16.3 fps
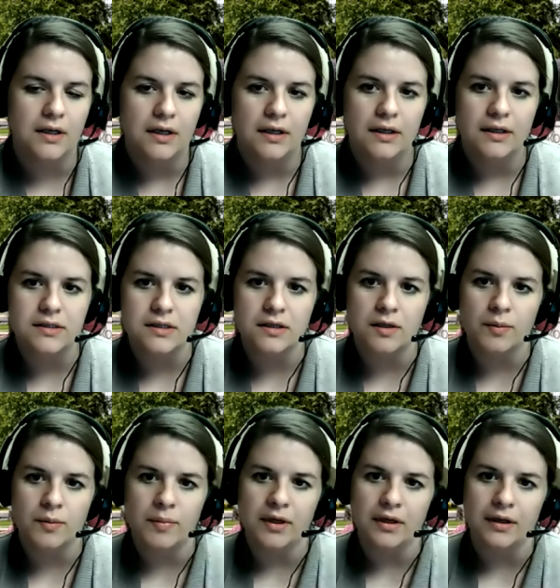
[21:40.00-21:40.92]
it's going to
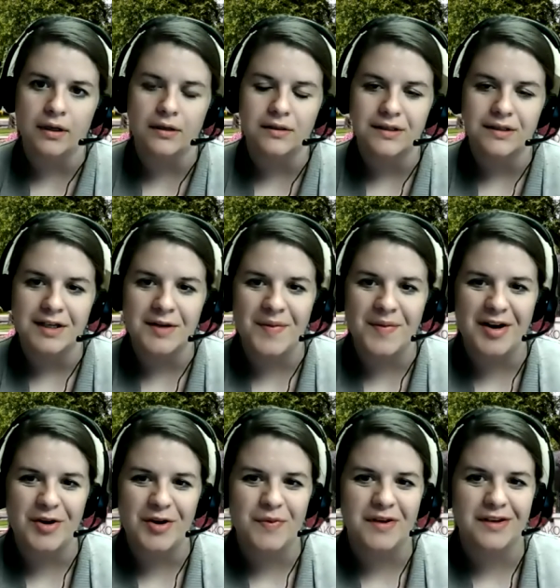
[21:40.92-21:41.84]
be, in my
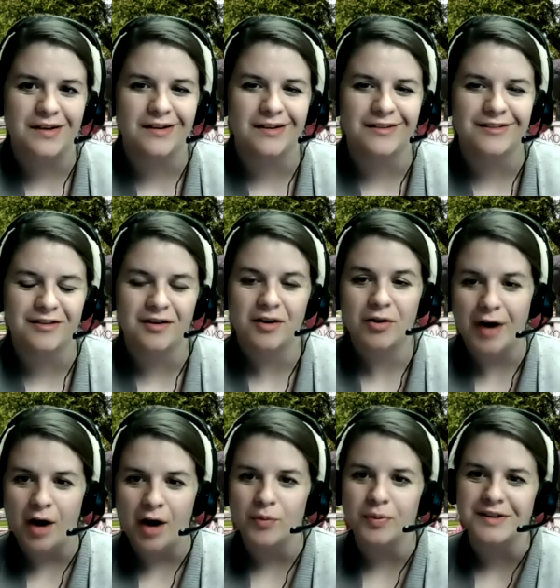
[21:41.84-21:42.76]
opinion, a
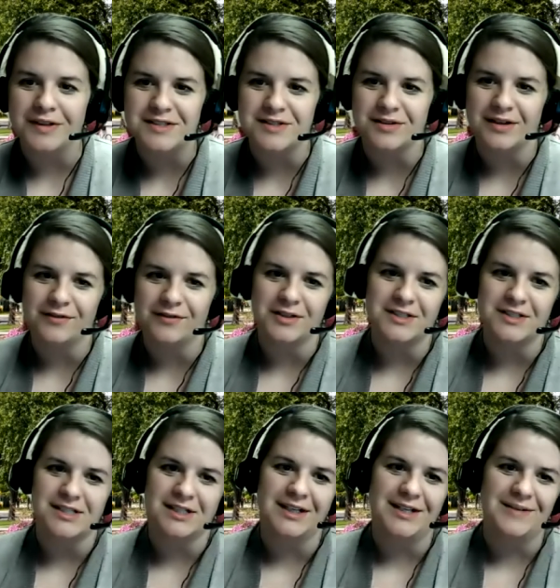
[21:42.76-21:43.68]
crowd pleaser every
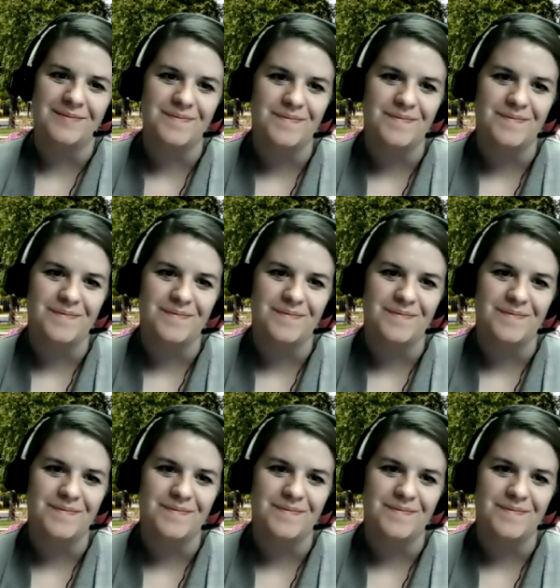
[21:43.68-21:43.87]
time.